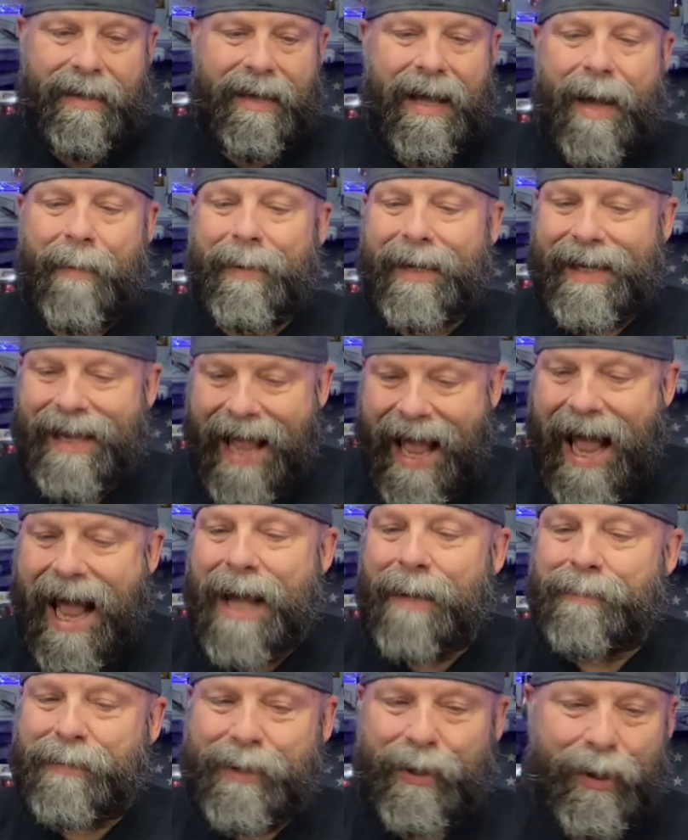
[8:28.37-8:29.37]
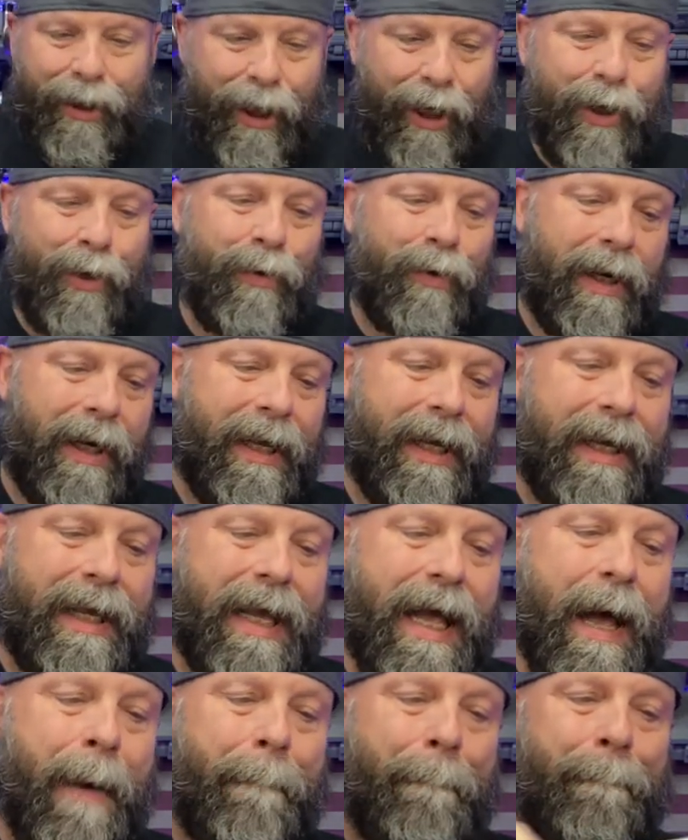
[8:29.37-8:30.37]
I mean, absolutely
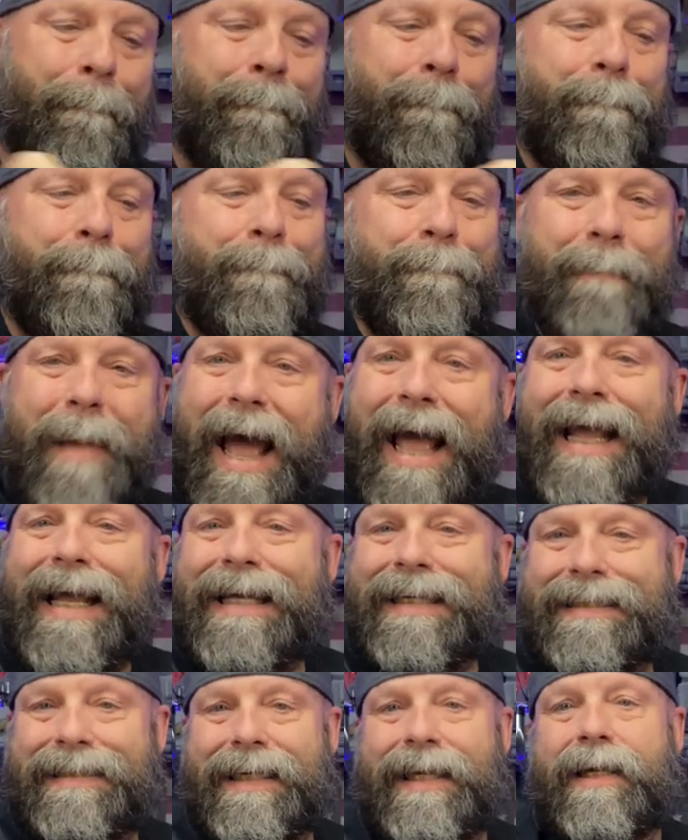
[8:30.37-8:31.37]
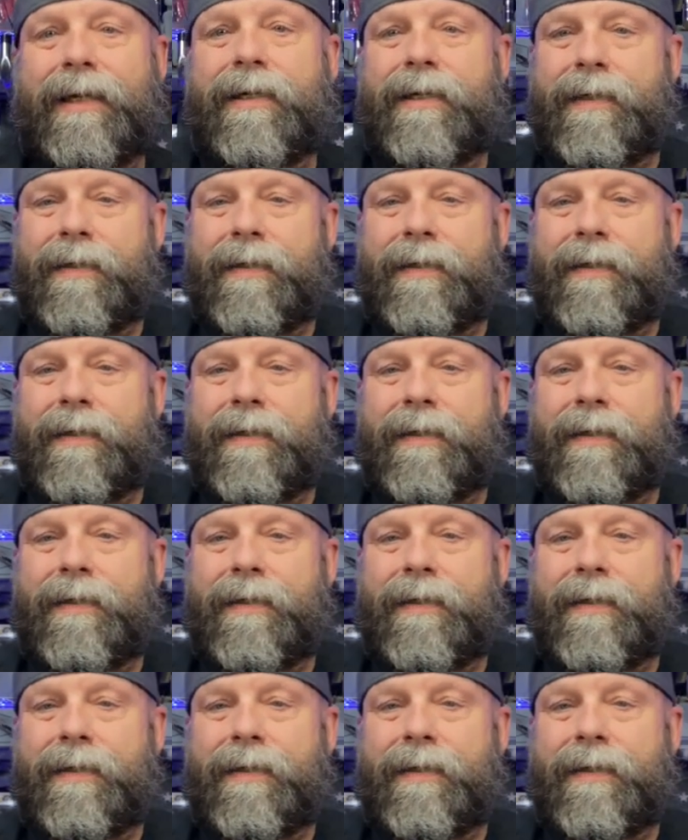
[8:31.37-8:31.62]
amazing.